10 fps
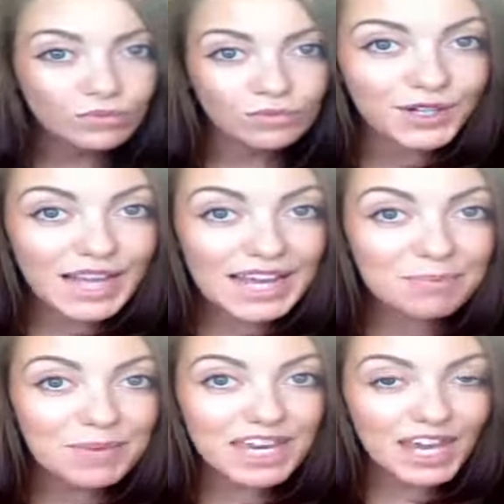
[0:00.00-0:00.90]
If you're like
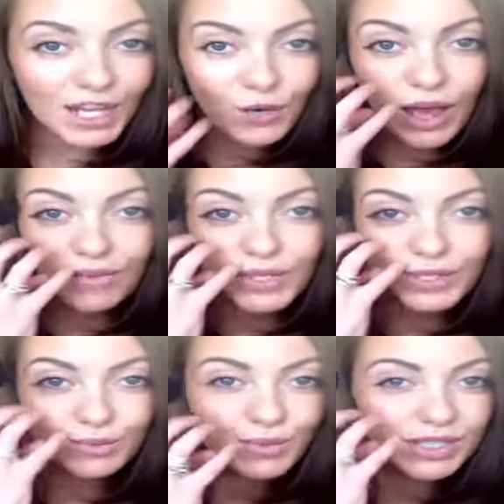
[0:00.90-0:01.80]
me and you have
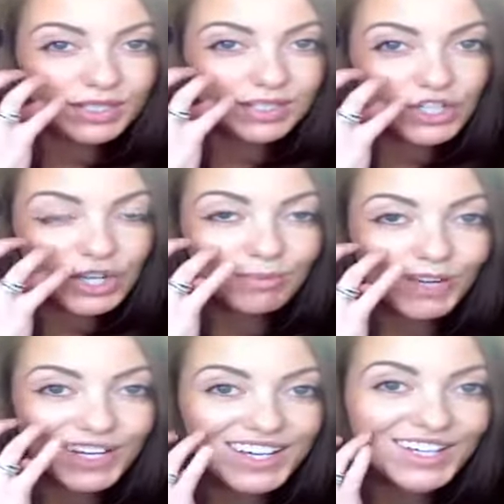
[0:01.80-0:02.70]
those real
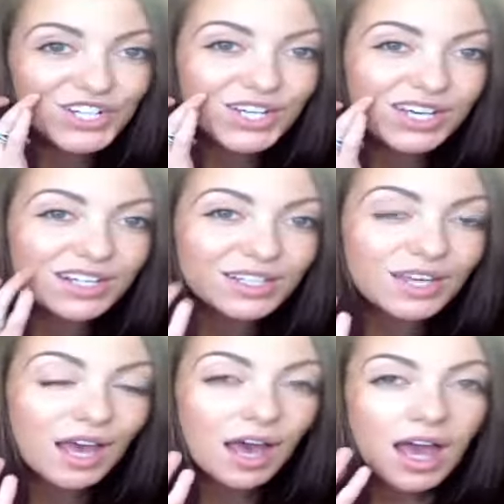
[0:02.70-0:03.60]
chipmunky cheeks,
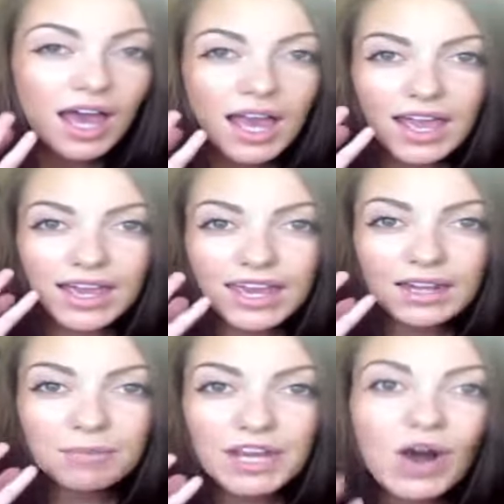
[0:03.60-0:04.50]
it
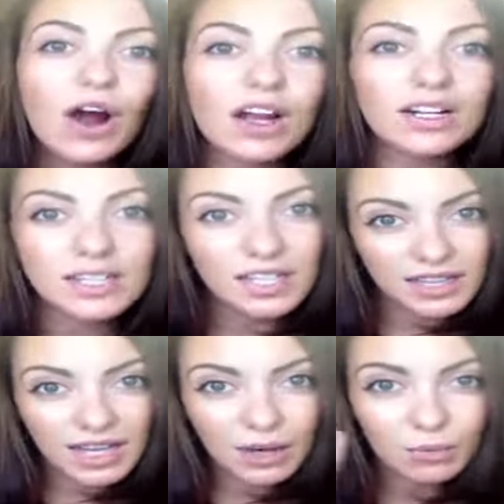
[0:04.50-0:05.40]
can be hard to
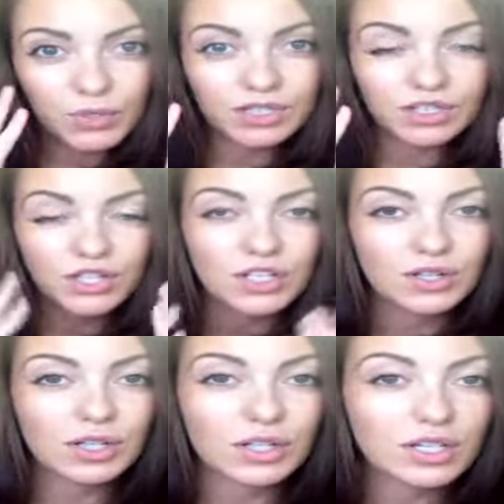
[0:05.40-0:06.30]
get that real
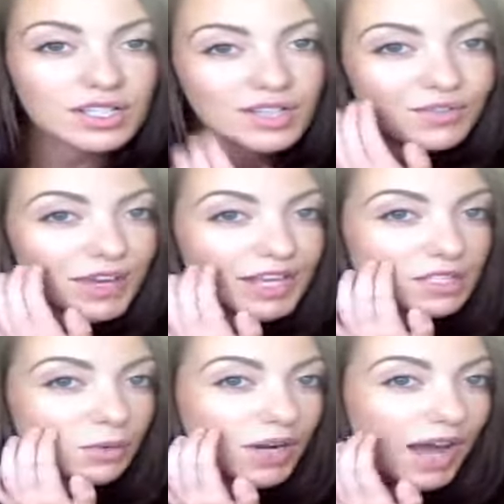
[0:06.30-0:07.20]
chiseled look to the face.
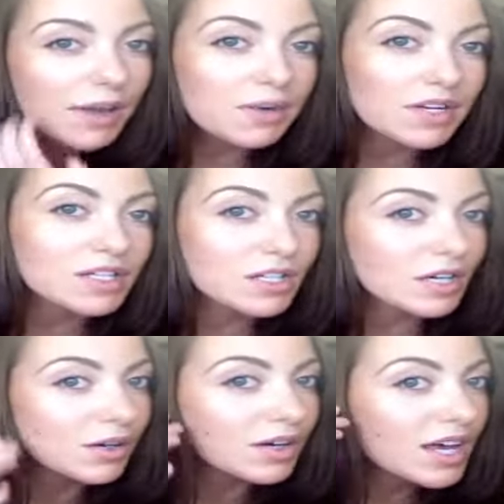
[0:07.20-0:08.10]
So what I want to
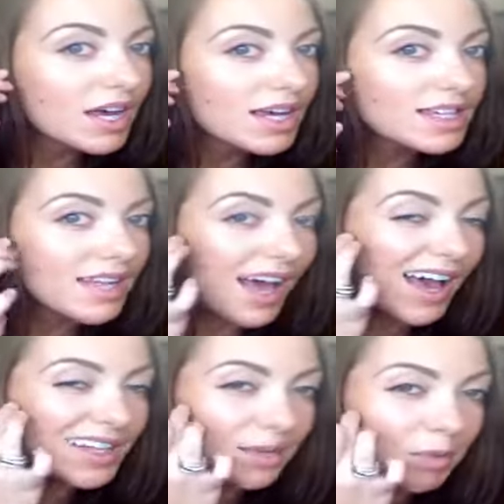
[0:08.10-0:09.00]
do is,
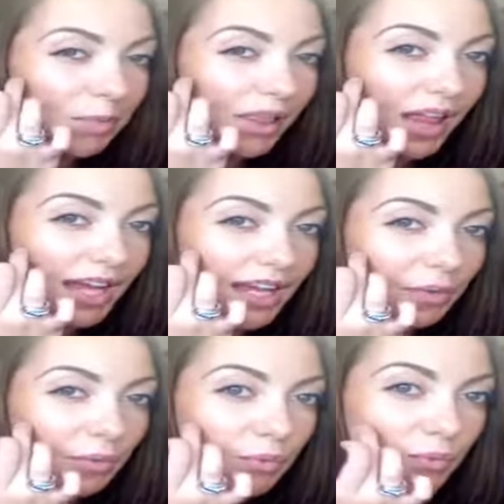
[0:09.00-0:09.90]
as I'm applying
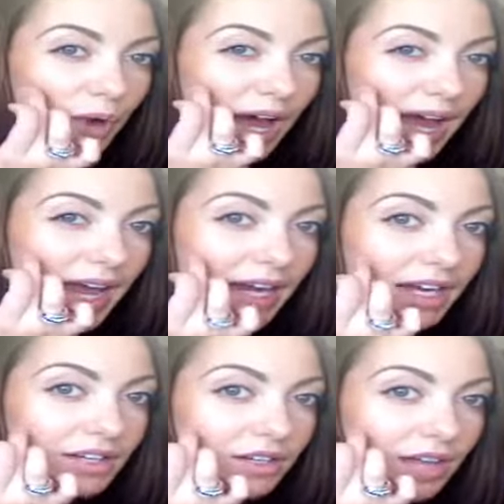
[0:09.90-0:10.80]
it right
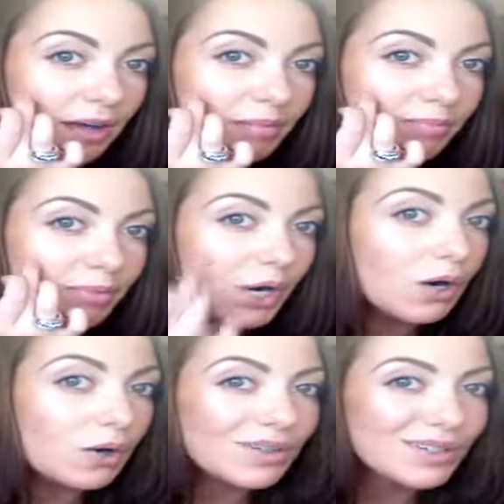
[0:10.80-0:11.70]
under that
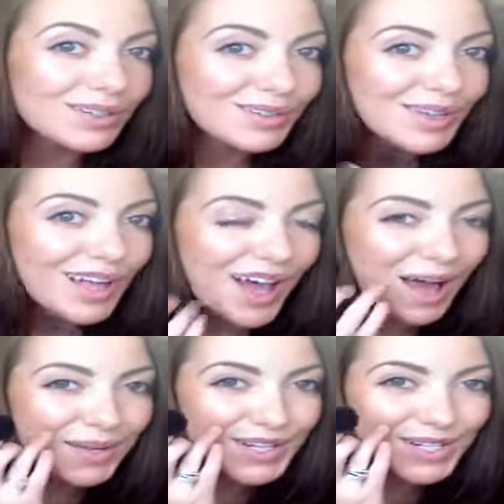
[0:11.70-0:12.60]
bone,
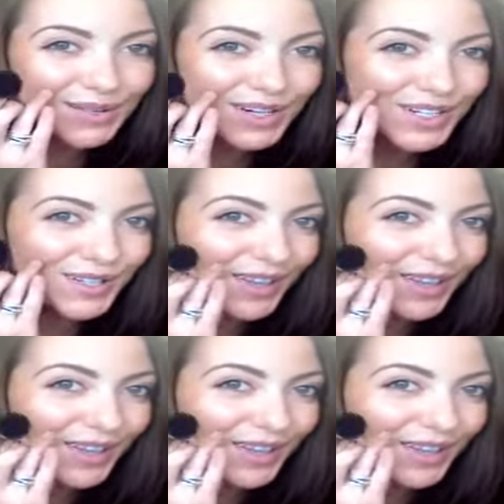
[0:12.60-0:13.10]
I'm going to sort of do